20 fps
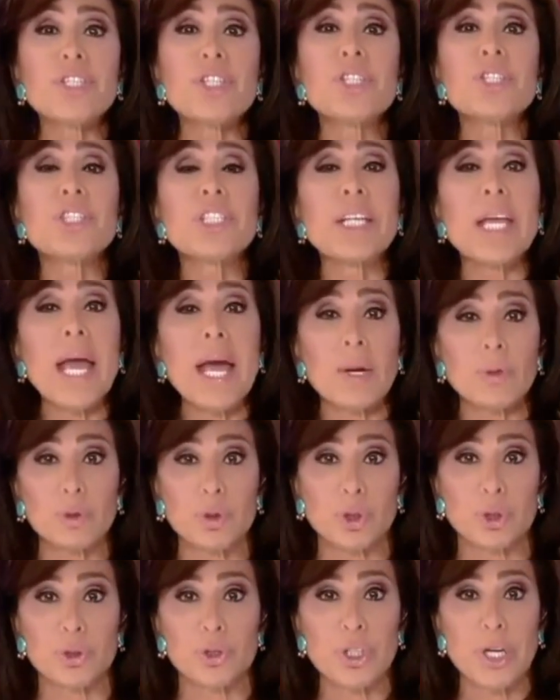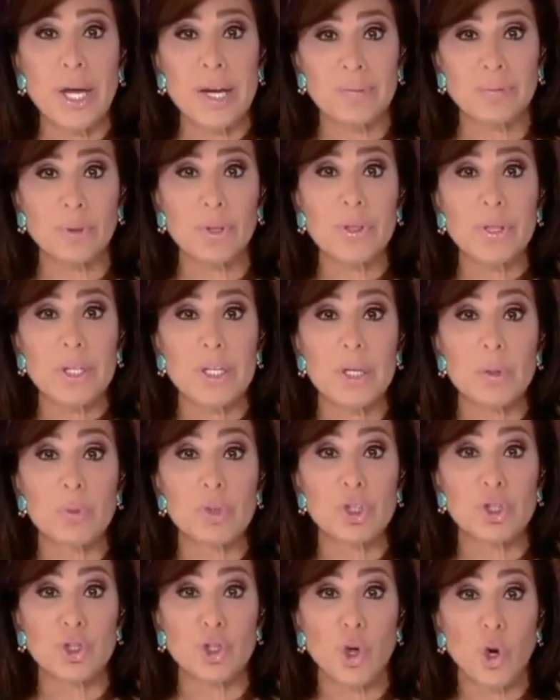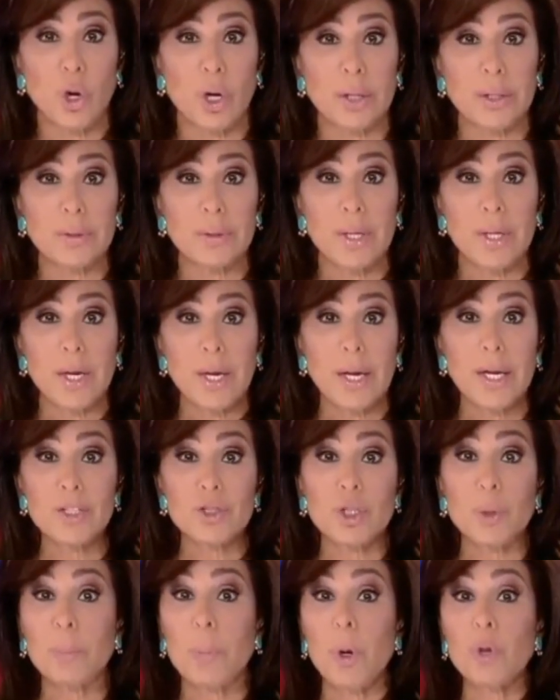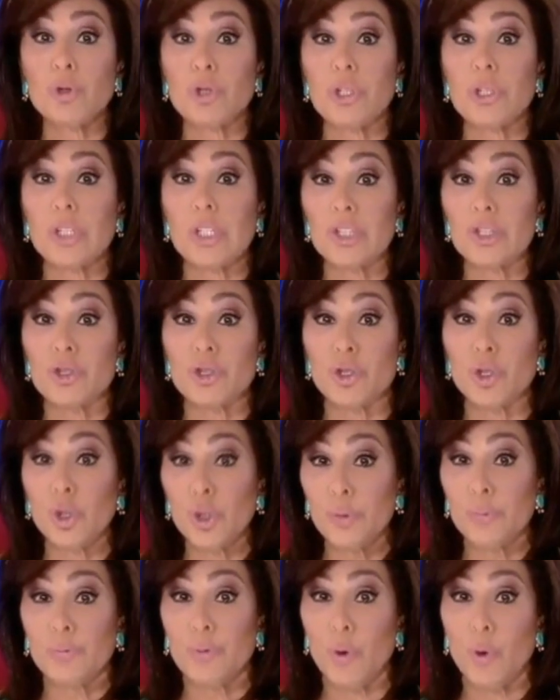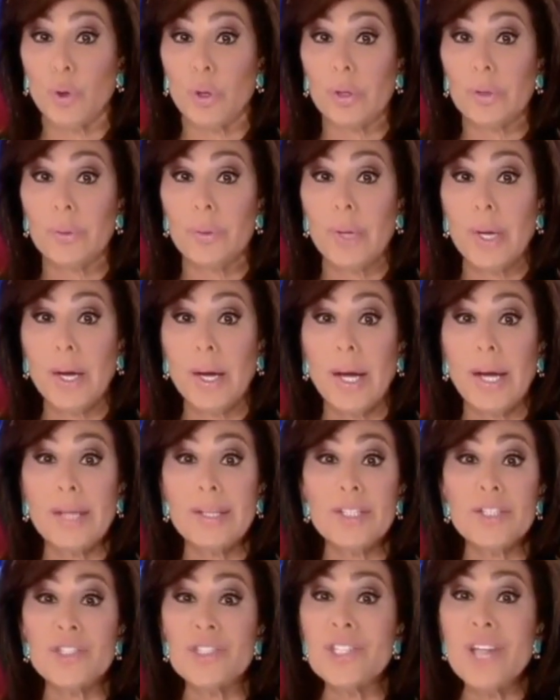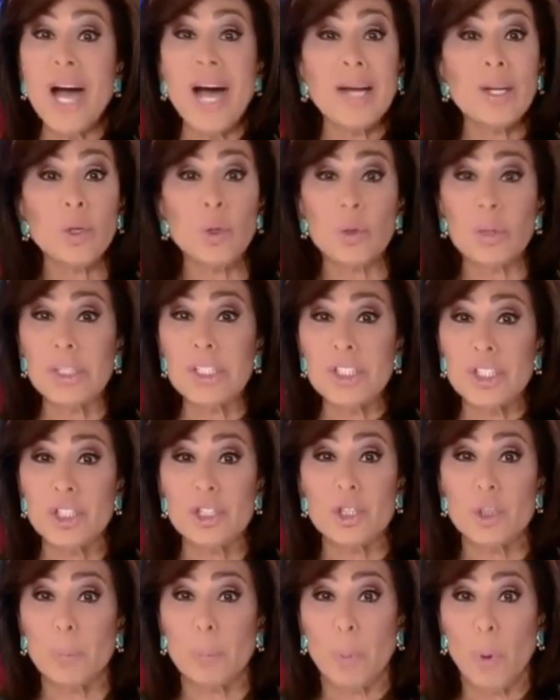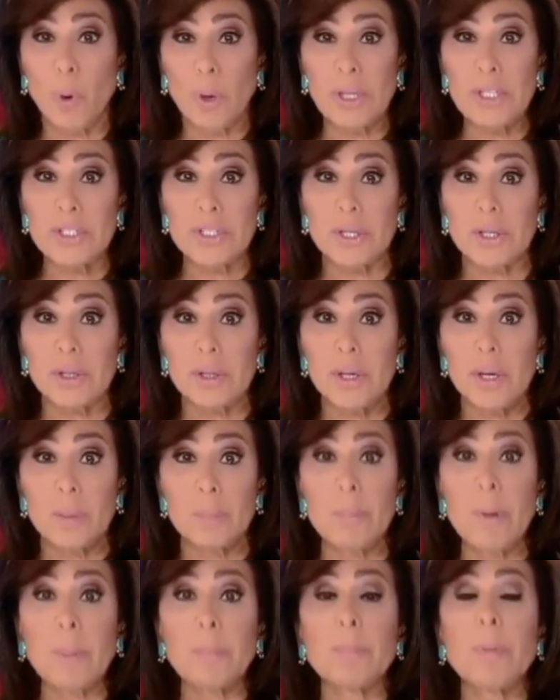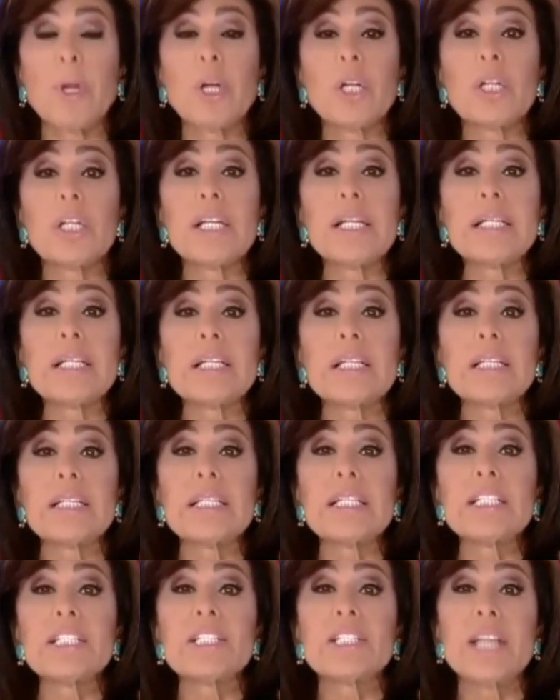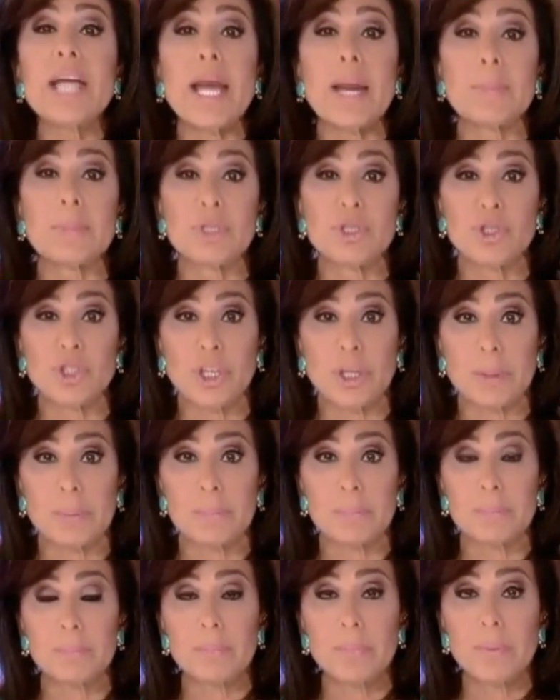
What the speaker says: This is counter to everything he was taught and supposedly stood for, and is not only disappointing, but politically damaging.